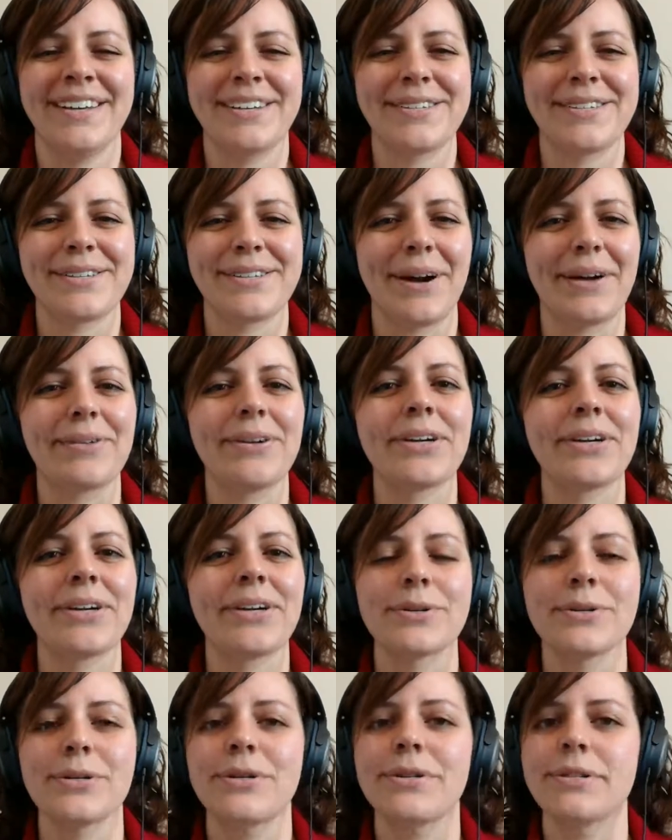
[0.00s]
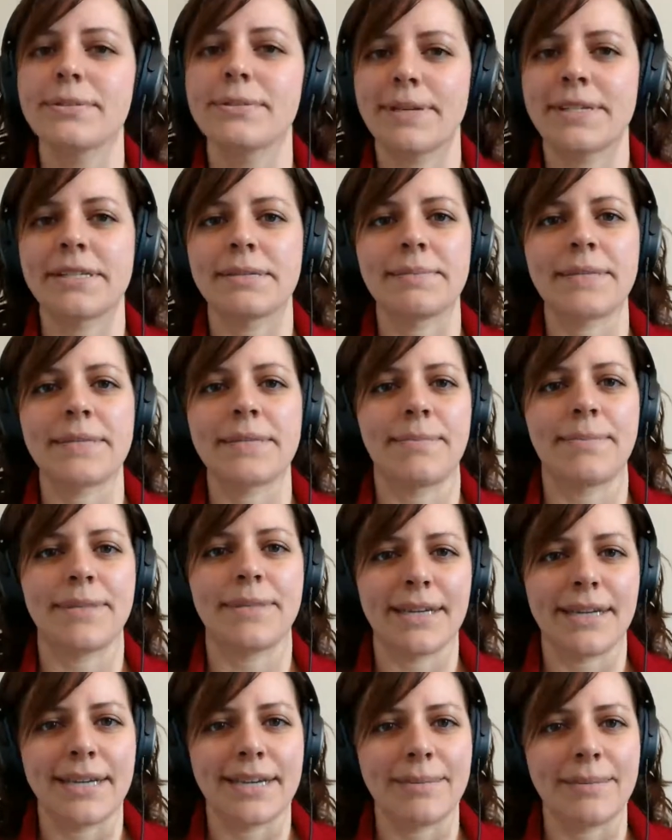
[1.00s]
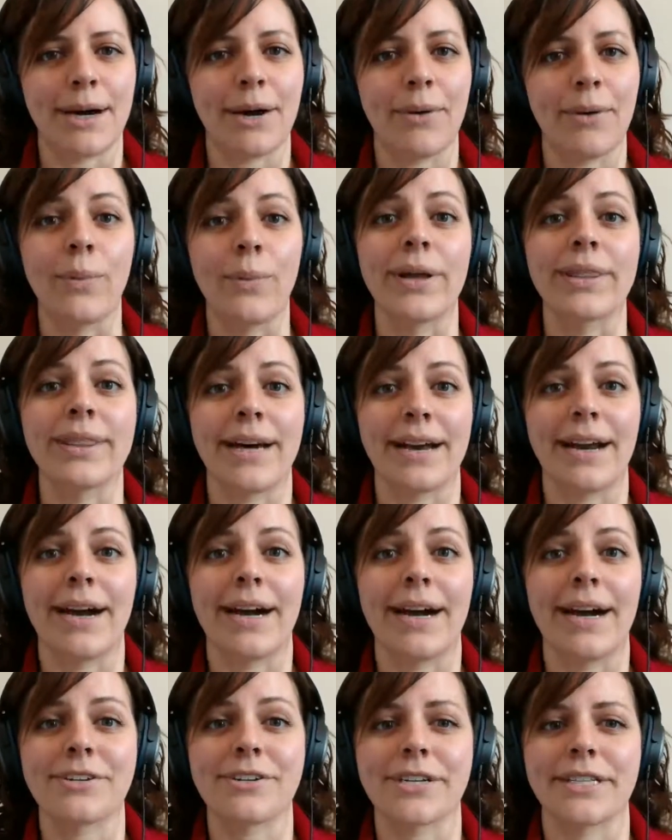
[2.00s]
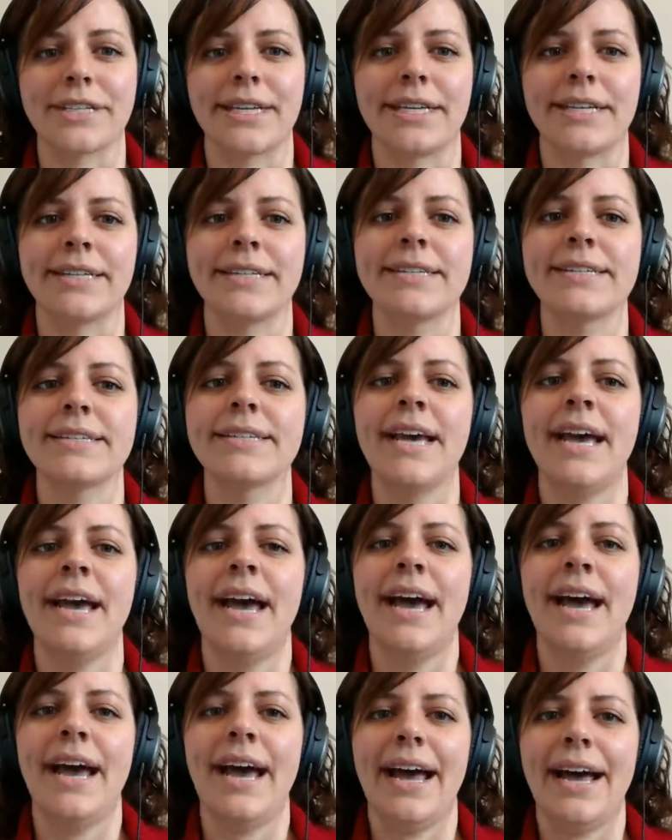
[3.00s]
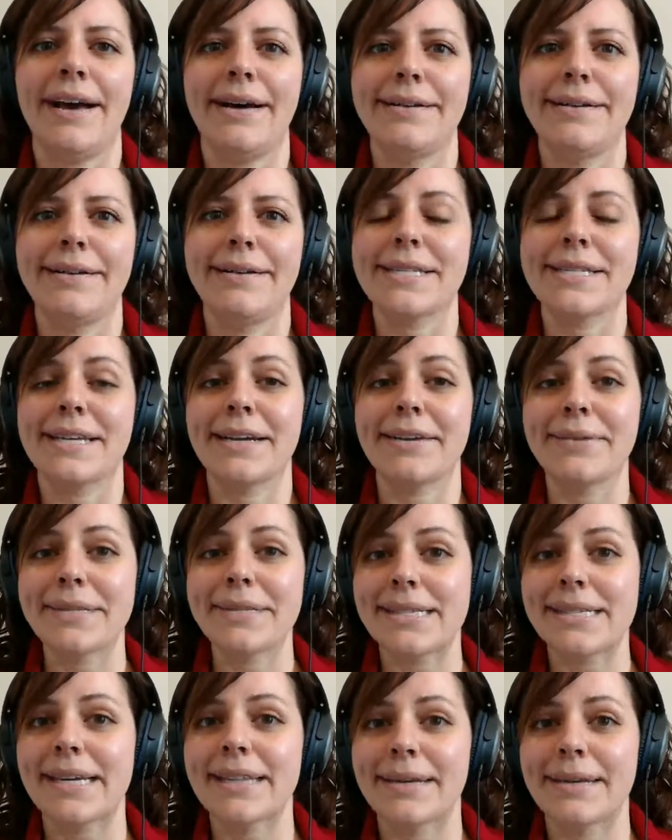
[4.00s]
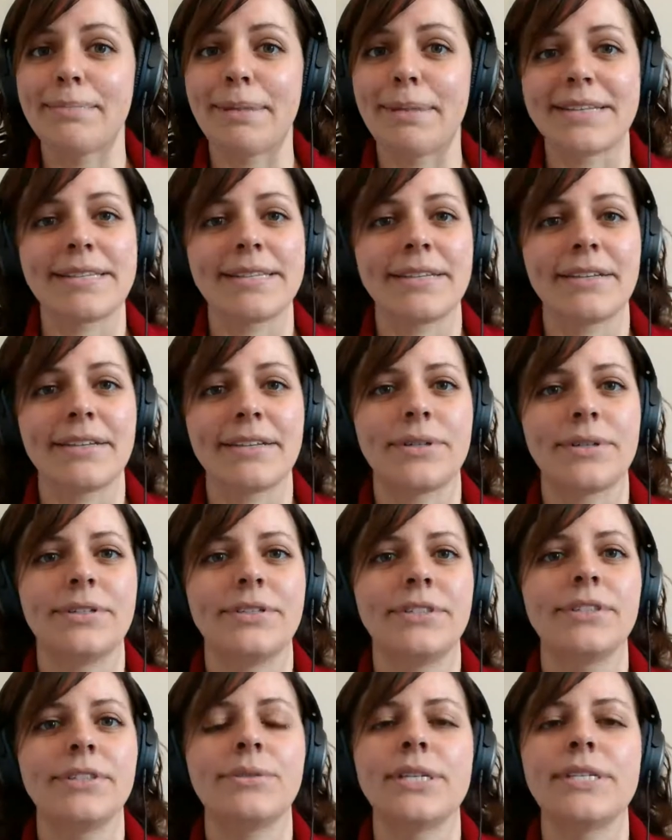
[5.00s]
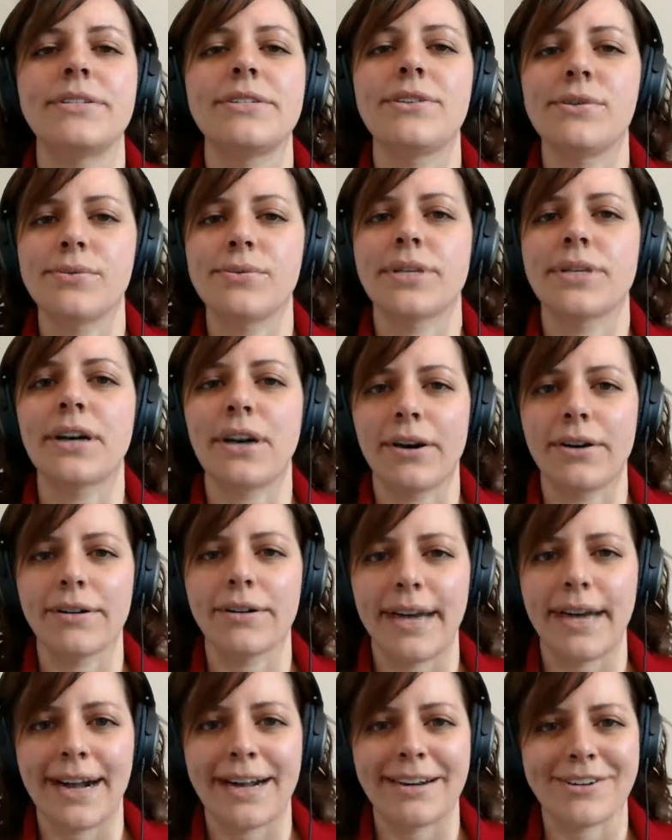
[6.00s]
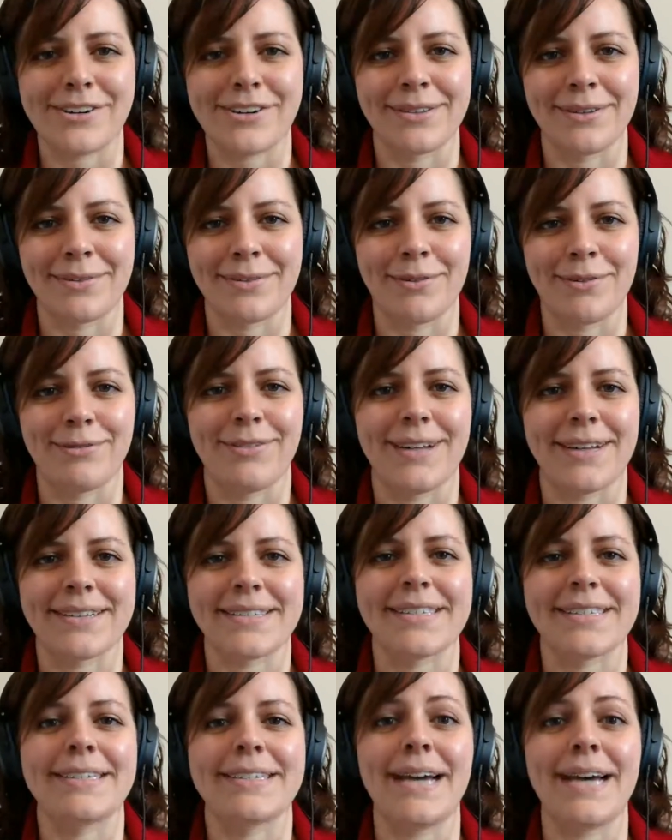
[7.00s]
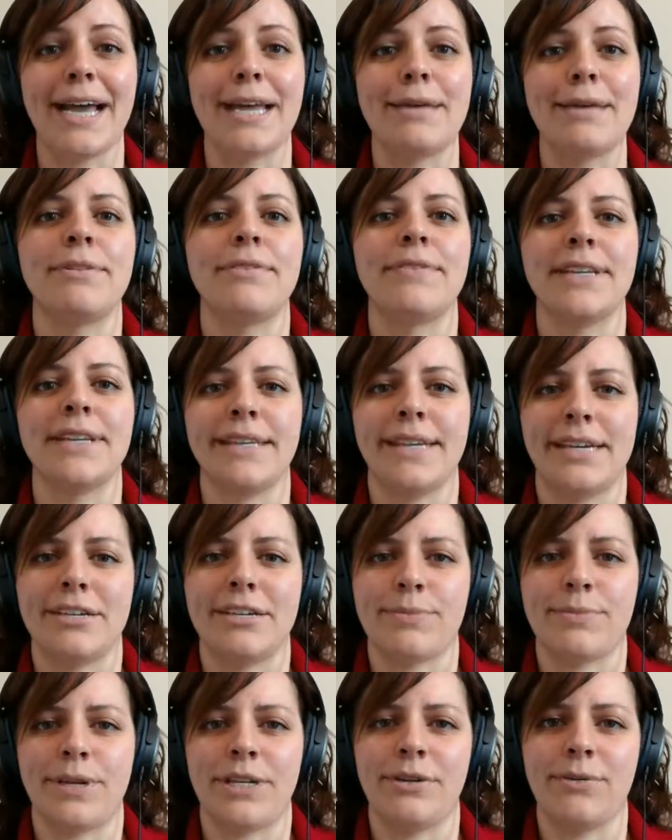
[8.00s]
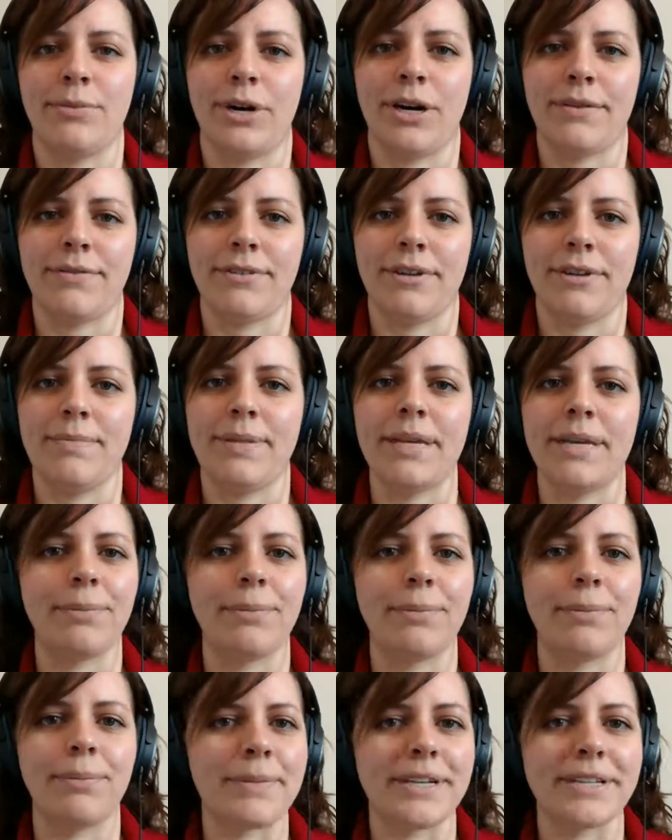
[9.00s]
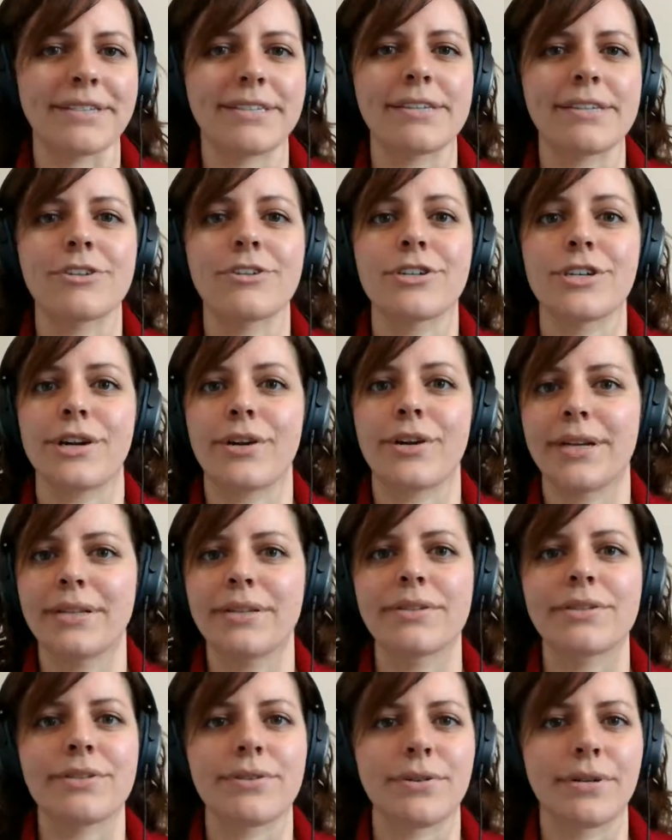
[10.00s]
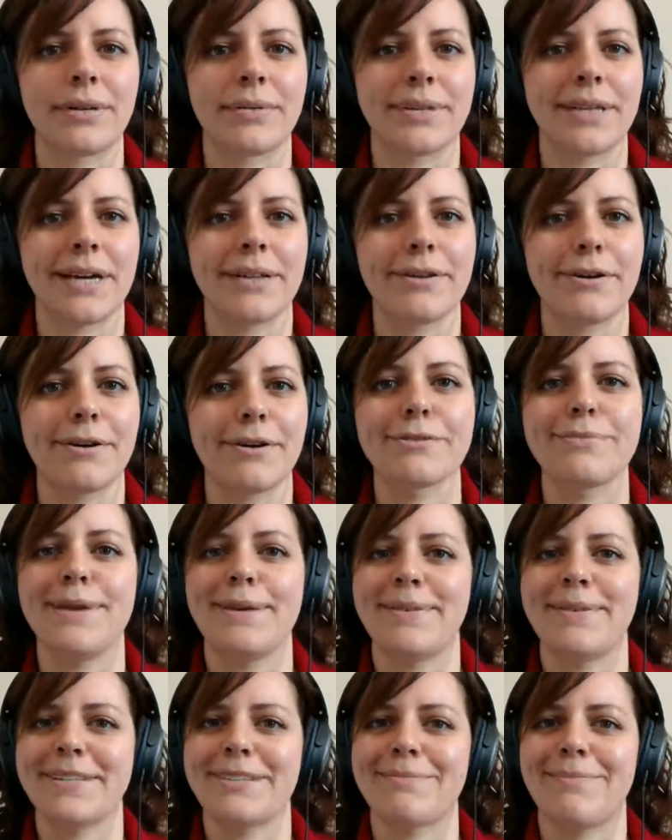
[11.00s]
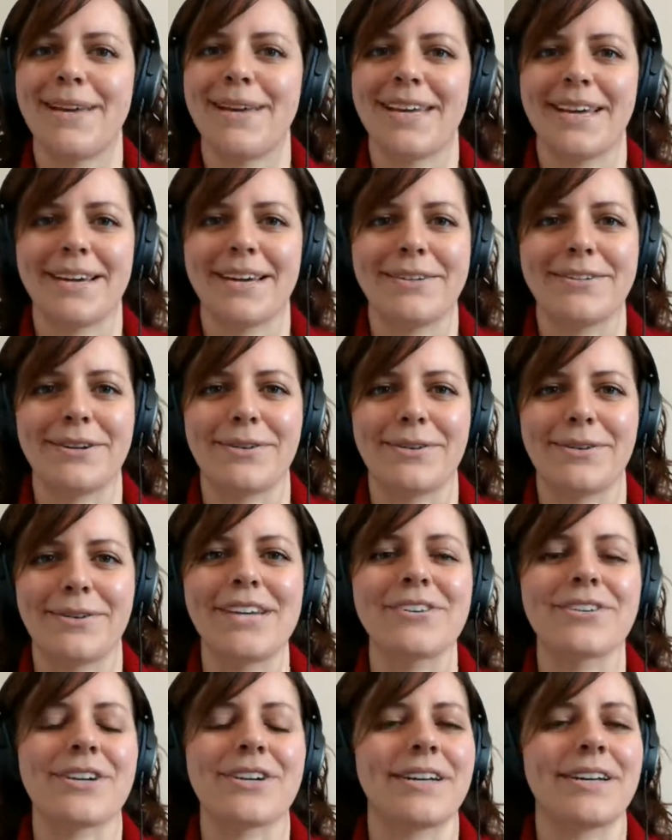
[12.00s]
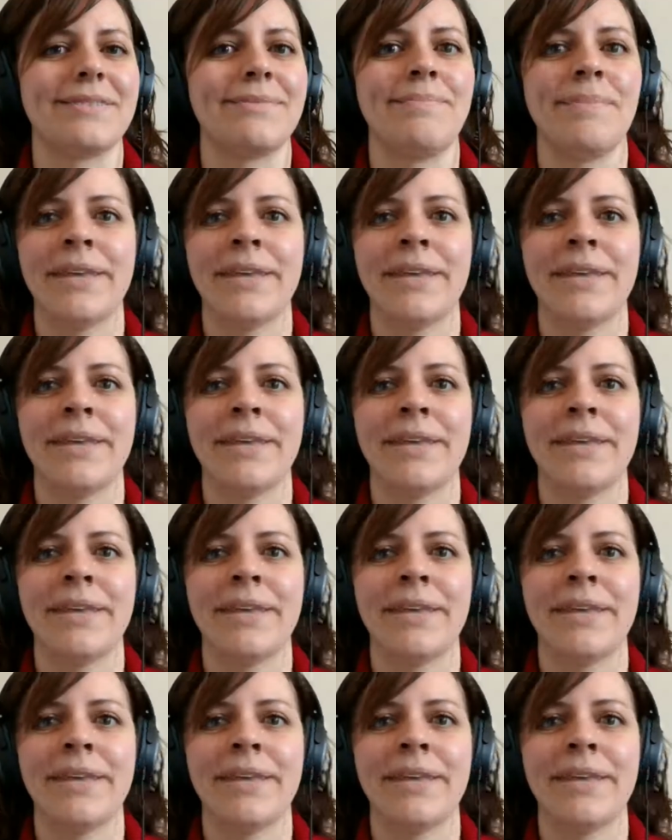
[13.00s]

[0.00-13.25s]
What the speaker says: So I would encourage you to spend some time thinking about what that actually is. And then I would say the best thing you can do is use a call to action that reflects the type of engagement you want from people. Maybe it's sharing the story with others. Maybe it's making a donation.